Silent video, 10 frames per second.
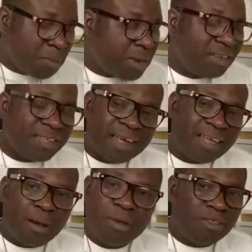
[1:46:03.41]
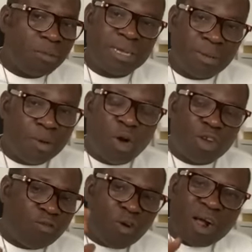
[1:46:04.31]
My minister are timing to me here
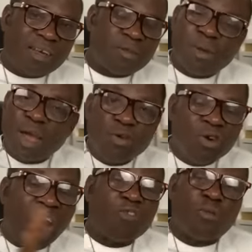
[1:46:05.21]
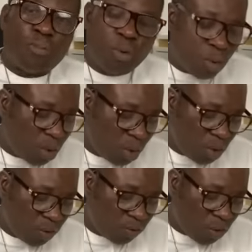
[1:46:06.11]
because the forecast is in the half,
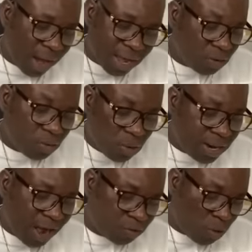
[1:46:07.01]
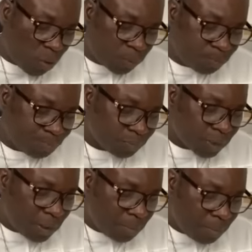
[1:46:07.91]
so I can't go there at all.
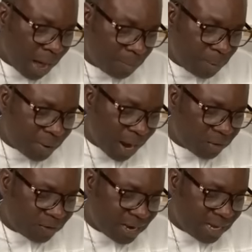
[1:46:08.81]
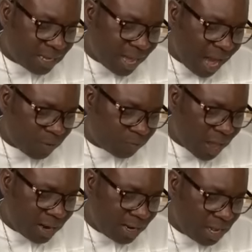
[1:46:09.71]
My member I go say, daddy,
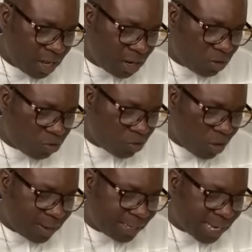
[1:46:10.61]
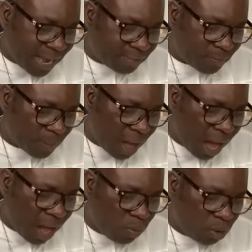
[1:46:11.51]
after they draw the chart,
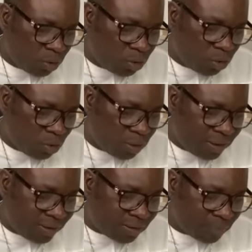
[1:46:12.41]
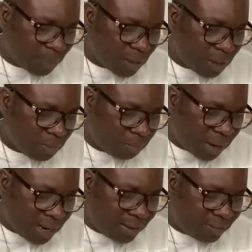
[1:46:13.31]
how will you know this
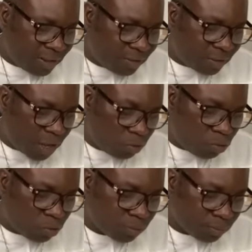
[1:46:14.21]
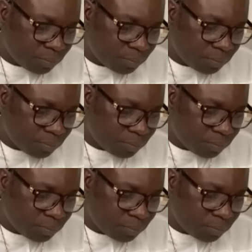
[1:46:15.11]
planet is Ketu?